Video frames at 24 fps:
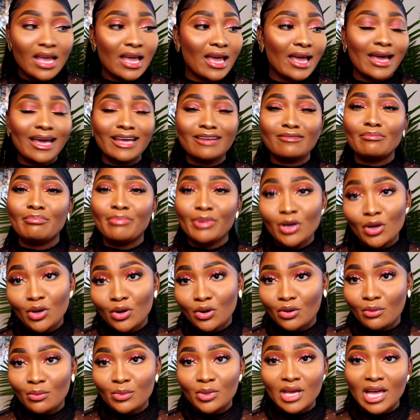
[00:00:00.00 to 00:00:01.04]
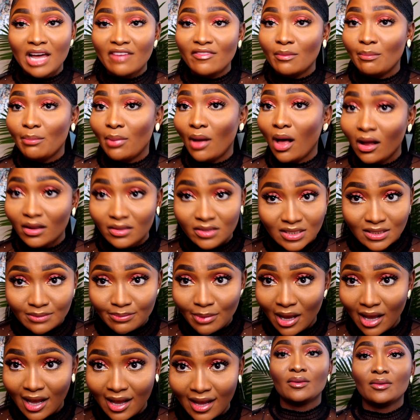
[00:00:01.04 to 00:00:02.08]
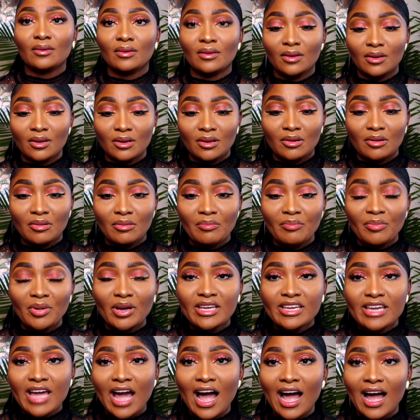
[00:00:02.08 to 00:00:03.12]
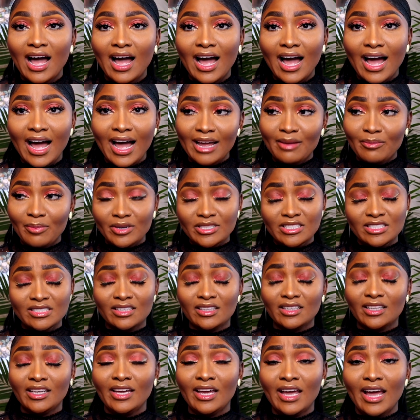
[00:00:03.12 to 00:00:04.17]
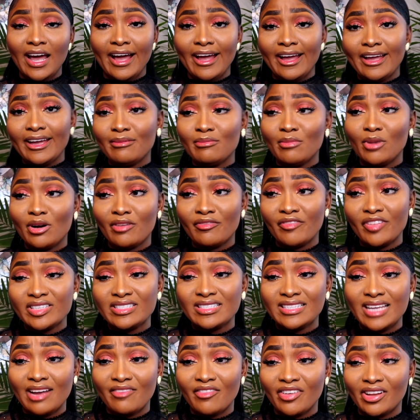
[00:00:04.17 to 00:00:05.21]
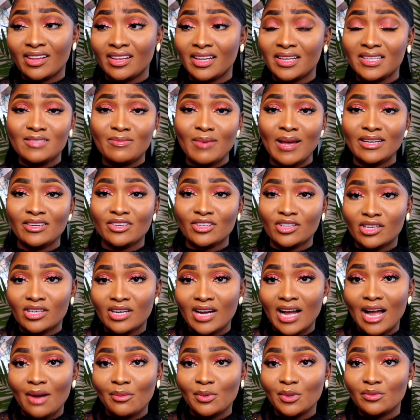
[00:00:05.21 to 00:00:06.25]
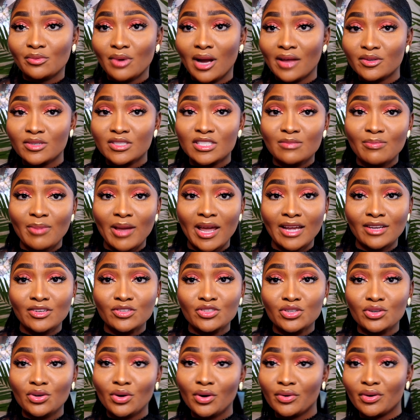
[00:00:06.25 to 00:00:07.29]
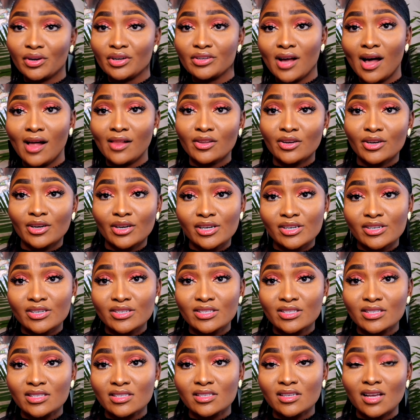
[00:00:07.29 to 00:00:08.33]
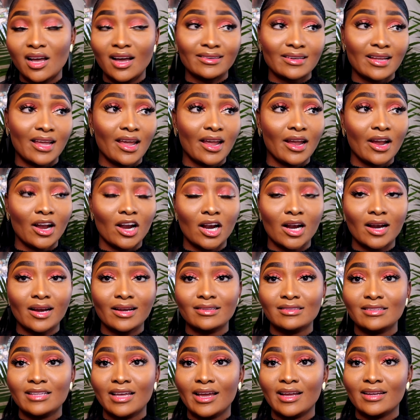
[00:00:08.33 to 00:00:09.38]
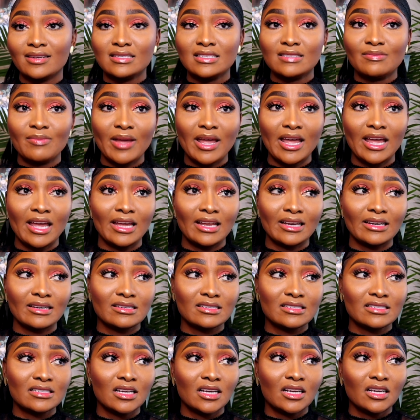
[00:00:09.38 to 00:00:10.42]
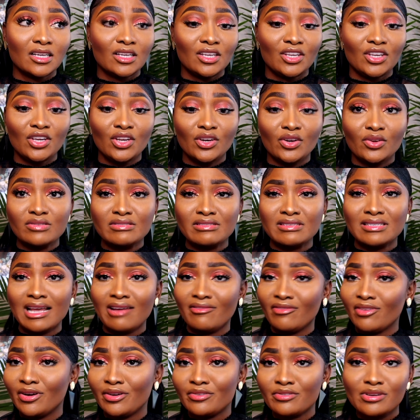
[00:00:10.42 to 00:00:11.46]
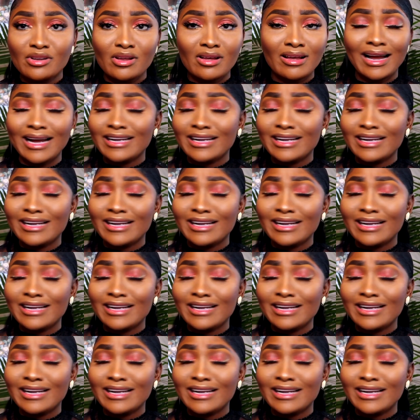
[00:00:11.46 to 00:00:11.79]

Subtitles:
and boom, you have a bald spot. But yeah, I am more of a saver than a spender. I would rather spend $200 on hair than spend, you know, $700. I